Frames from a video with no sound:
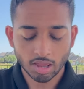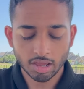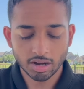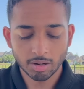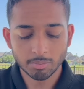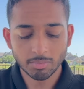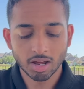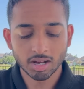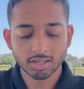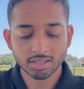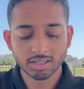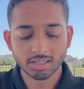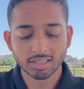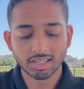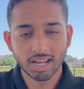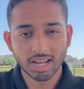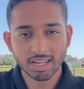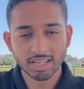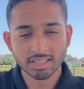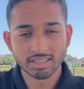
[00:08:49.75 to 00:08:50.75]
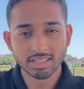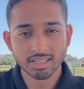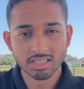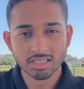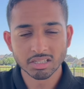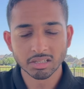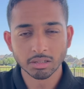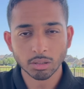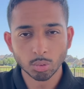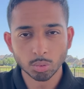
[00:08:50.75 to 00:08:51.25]
And I'm not gonna lie, it
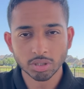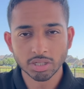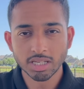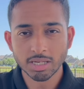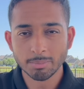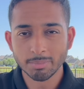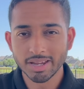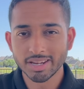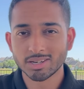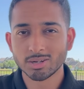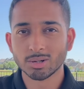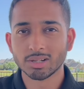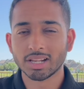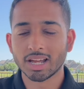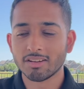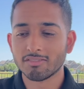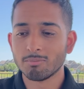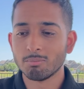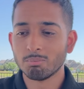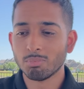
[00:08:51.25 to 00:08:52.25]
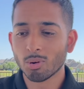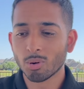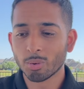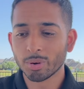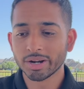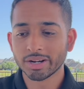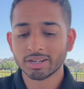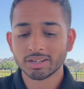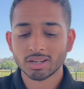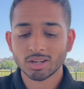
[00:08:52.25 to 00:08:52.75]
does low key make your life
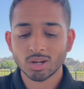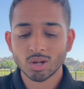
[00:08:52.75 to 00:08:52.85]
boring